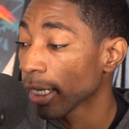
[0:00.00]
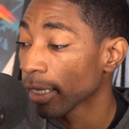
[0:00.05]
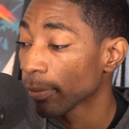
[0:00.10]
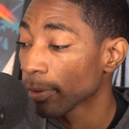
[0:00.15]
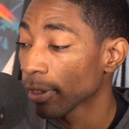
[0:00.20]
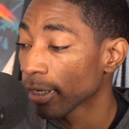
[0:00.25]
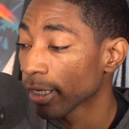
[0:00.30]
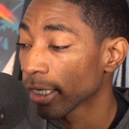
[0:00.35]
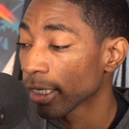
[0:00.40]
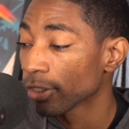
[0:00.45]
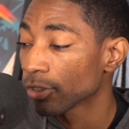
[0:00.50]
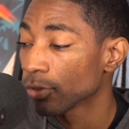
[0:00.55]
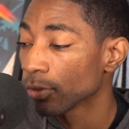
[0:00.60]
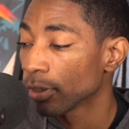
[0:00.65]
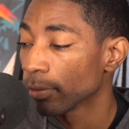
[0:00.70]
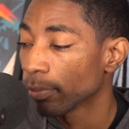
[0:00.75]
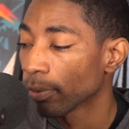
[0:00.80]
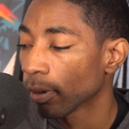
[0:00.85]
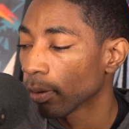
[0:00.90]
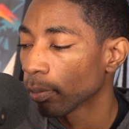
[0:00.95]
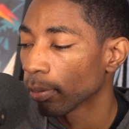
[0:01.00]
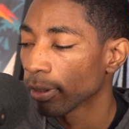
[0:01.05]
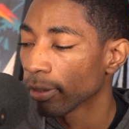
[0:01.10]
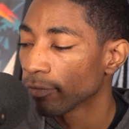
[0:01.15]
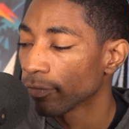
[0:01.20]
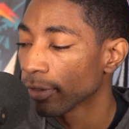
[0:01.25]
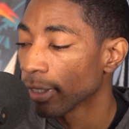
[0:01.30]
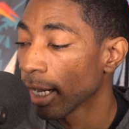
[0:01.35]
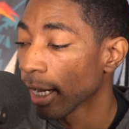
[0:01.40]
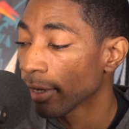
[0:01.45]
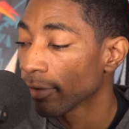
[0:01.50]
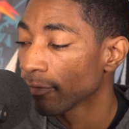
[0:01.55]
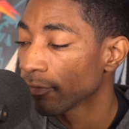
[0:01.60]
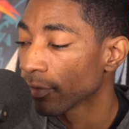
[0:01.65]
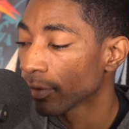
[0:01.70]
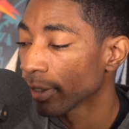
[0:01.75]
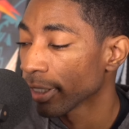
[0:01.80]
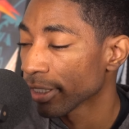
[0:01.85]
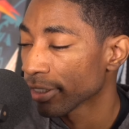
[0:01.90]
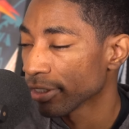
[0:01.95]
Nightmare, I guess you could probably have gotten
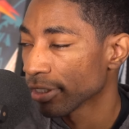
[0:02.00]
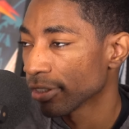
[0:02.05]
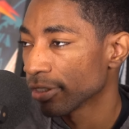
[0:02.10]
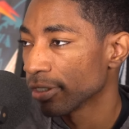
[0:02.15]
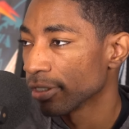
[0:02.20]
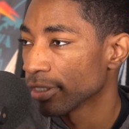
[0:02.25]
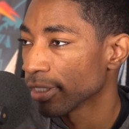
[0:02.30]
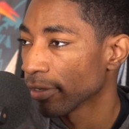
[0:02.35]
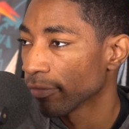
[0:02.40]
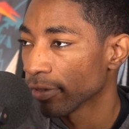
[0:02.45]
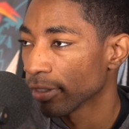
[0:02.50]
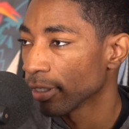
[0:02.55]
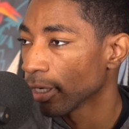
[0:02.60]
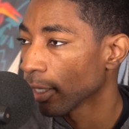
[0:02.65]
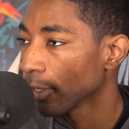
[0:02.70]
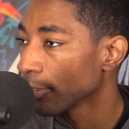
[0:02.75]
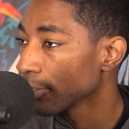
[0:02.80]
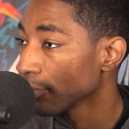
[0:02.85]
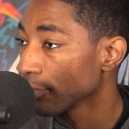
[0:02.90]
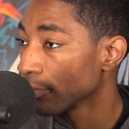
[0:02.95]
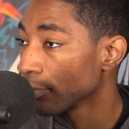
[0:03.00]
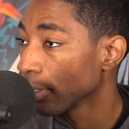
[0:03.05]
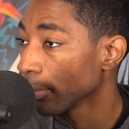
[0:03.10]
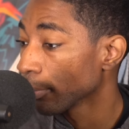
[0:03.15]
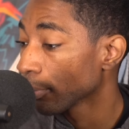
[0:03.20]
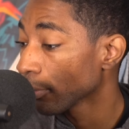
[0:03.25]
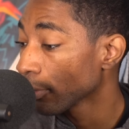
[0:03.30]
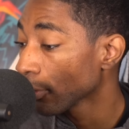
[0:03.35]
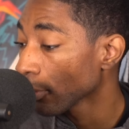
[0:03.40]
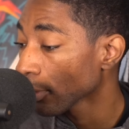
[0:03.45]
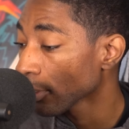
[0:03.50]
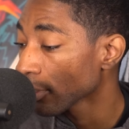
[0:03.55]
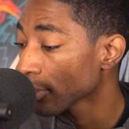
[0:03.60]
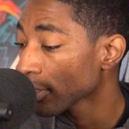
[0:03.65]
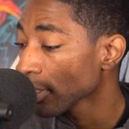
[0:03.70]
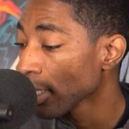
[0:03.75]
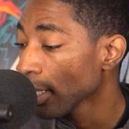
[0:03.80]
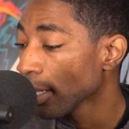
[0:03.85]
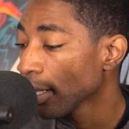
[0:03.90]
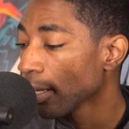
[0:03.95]
for like 60 70 dollars if you've done
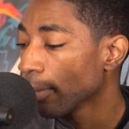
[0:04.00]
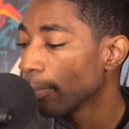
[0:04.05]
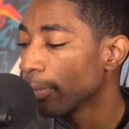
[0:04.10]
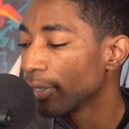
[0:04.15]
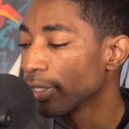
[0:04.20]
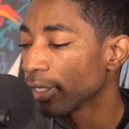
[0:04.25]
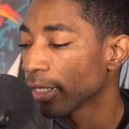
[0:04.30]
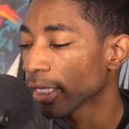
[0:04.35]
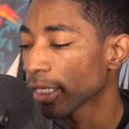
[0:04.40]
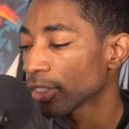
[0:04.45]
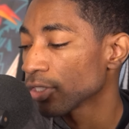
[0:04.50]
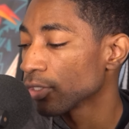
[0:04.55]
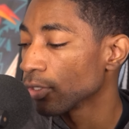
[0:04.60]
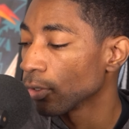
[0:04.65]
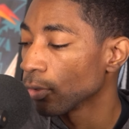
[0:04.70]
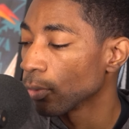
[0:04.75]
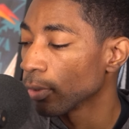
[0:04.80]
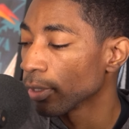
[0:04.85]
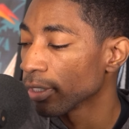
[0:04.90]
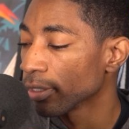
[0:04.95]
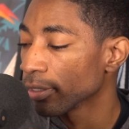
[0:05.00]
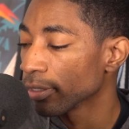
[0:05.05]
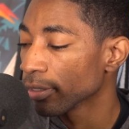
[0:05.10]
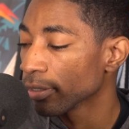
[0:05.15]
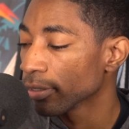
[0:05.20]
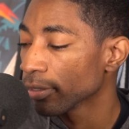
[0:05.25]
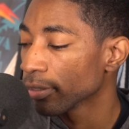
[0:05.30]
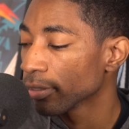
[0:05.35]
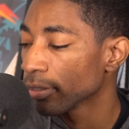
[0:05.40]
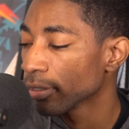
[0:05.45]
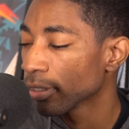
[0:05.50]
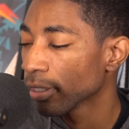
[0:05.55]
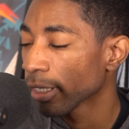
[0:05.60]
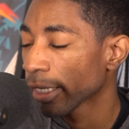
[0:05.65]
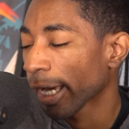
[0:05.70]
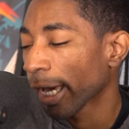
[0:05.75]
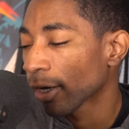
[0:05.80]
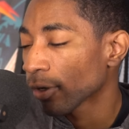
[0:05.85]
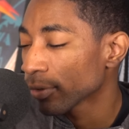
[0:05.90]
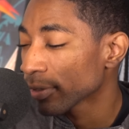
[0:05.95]
pre-orders, but then like it still wouldn't.
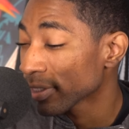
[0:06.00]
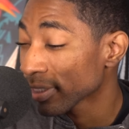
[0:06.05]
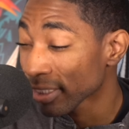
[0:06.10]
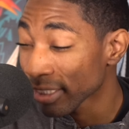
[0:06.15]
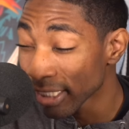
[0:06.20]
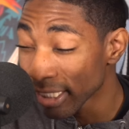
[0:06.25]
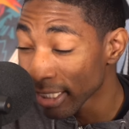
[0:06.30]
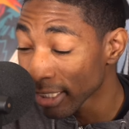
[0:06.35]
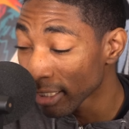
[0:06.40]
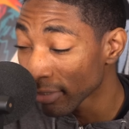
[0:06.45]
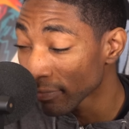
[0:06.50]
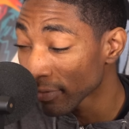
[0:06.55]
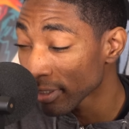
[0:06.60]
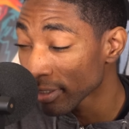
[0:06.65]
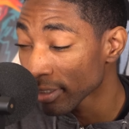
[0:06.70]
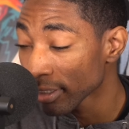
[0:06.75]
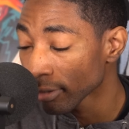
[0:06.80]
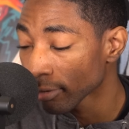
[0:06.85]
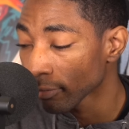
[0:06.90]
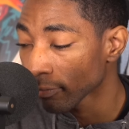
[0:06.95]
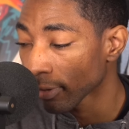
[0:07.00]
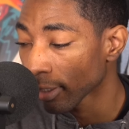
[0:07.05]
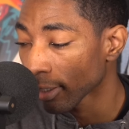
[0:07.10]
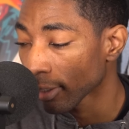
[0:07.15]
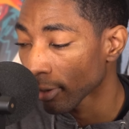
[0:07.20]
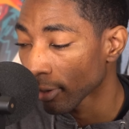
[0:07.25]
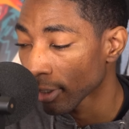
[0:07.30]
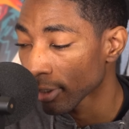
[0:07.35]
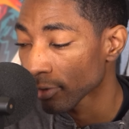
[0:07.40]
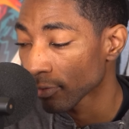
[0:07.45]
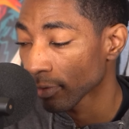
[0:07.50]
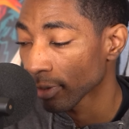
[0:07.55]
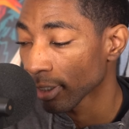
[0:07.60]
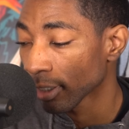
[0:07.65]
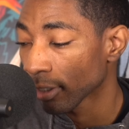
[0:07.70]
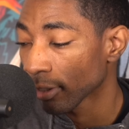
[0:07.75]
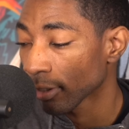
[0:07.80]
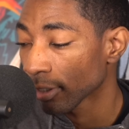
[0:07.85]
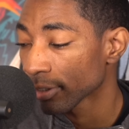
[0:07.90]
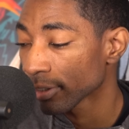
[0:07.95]
Like I don't see any of these secret rare cards really
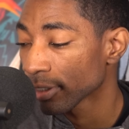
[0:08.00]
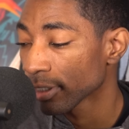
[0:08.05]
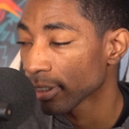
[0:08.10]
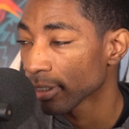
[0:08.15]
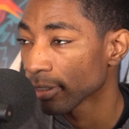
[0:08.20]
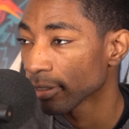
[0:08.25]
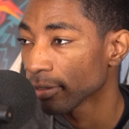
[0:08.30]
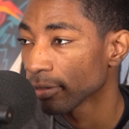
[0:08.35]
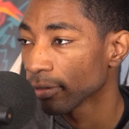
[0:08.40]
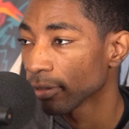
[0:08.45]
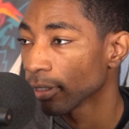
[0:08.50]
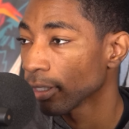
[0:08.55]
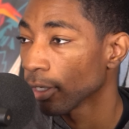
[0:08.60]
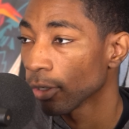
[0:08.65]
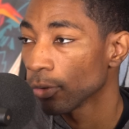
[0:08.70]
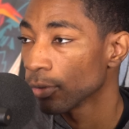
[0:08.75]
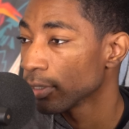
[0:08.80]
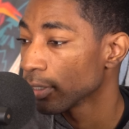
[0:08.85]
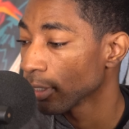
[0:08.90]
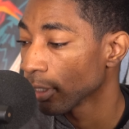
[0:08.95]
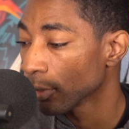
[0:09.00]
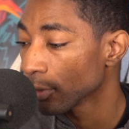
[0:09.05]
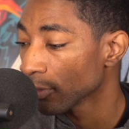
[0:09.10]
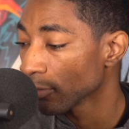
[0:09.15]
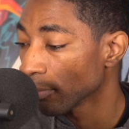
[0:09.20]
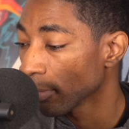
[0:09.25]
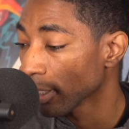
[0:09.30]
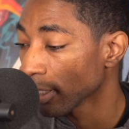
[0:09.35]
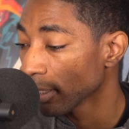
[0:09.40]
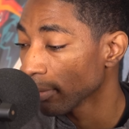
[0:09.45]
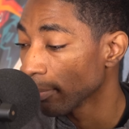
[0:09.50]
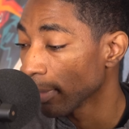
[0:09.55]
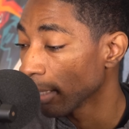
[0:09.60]
I mean, costing loads and loads of money.